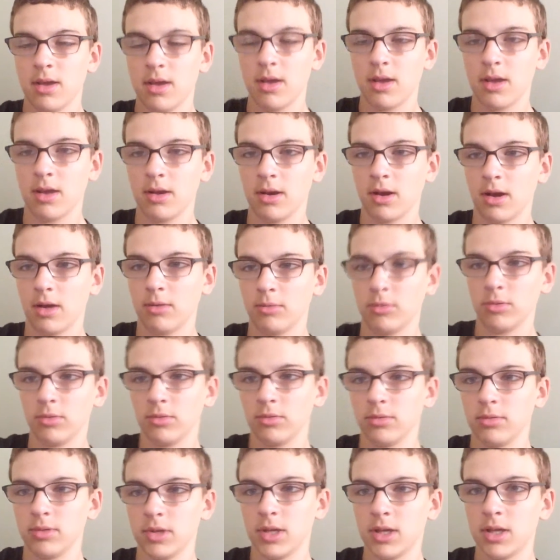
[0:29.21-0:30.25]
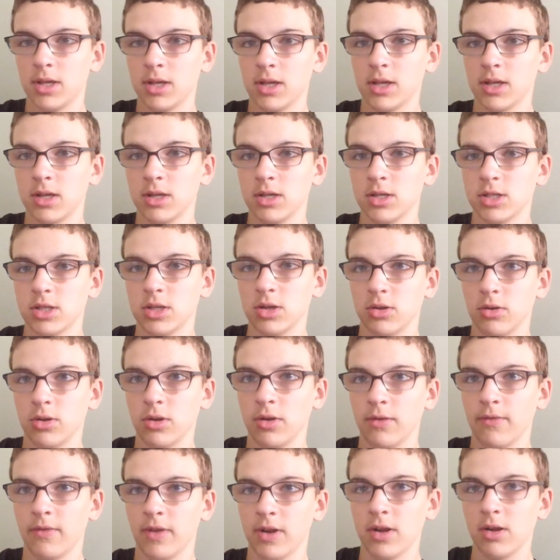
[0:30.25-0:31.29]
and I will show
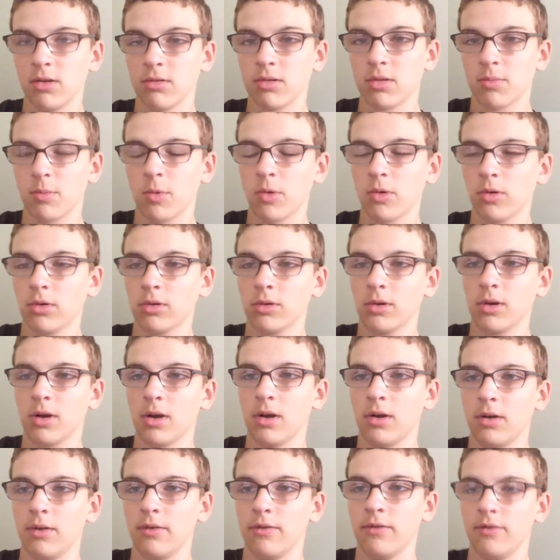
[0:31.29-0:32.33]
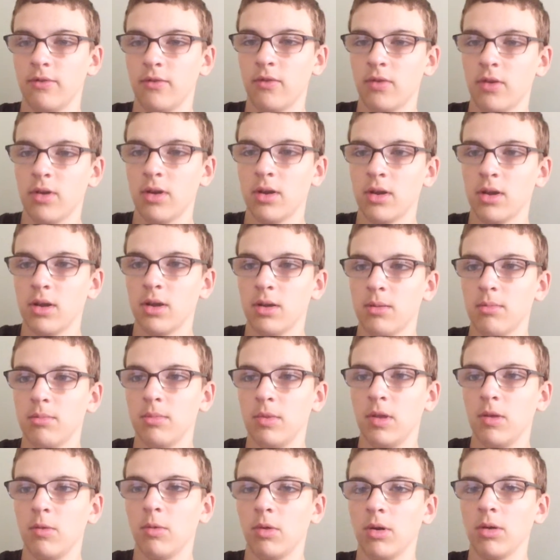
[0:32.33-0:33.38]
you a video tomorrow of
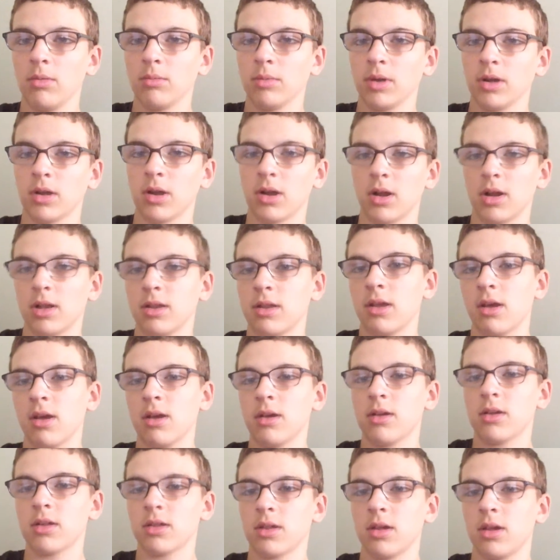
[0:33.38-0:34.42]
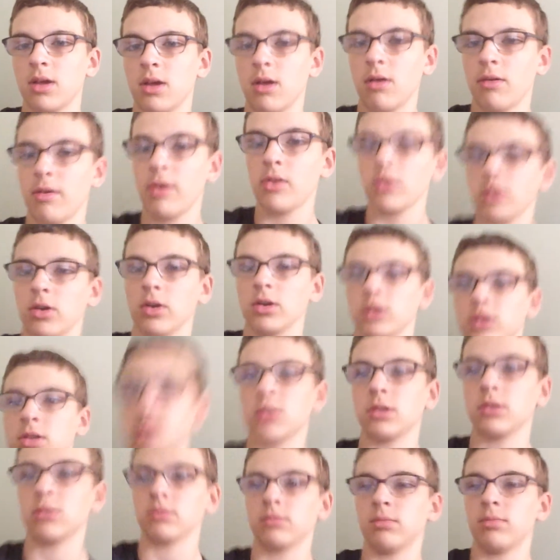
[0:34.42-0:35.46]
me wearing my contacts, see how I look.
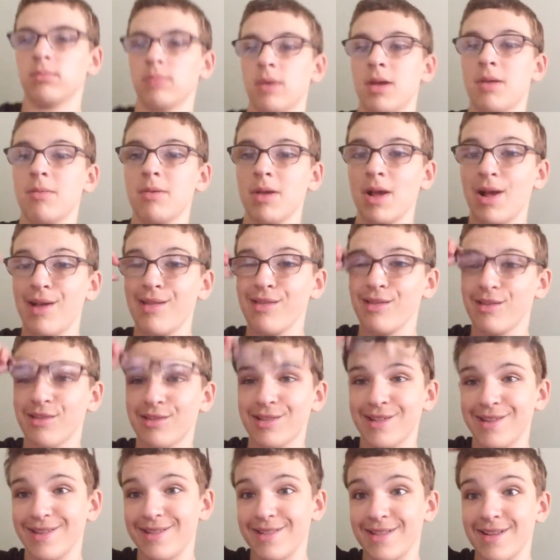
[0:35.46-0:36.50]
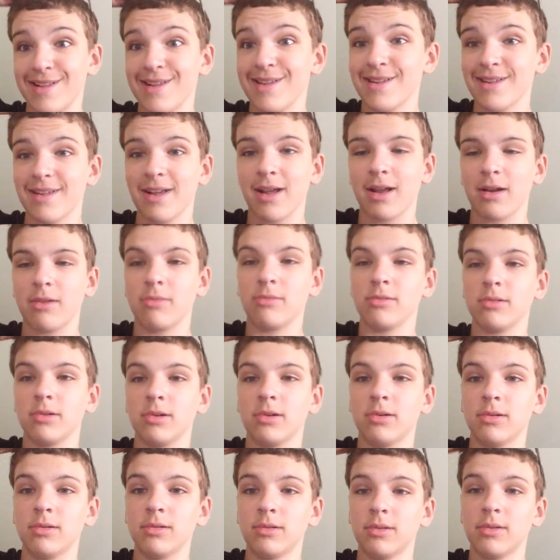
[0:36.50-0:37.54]
So maybe I'll look like this, I don't
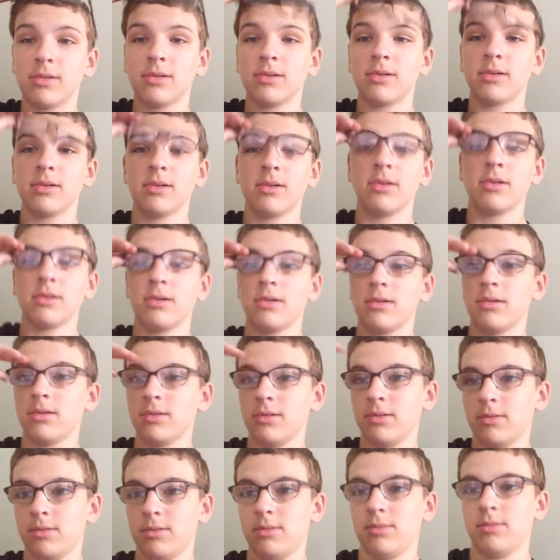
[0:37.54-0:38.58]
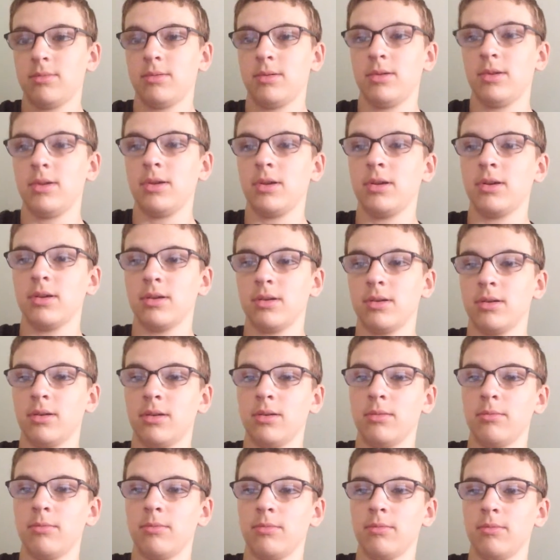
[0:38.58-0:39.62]
know. Yeah.
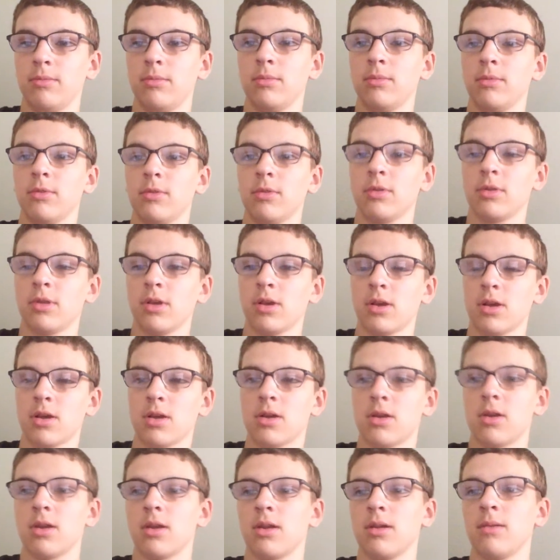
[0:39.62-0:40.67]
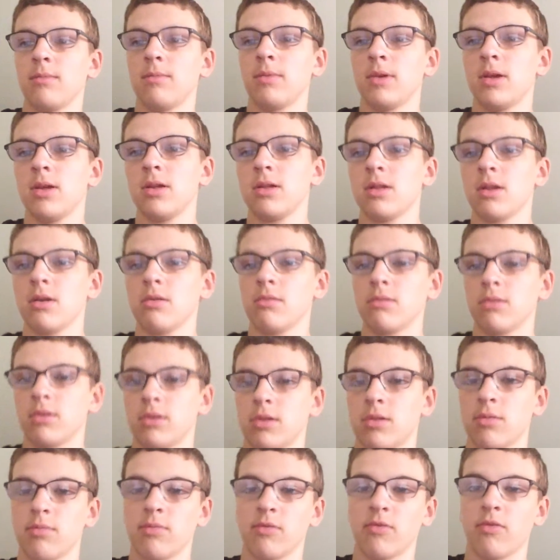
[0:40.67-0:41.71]
Thanks. Peace out
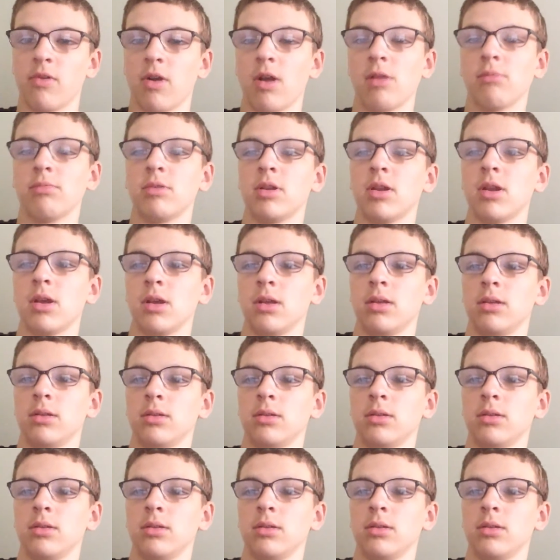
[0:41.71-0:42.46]
and subscribe today.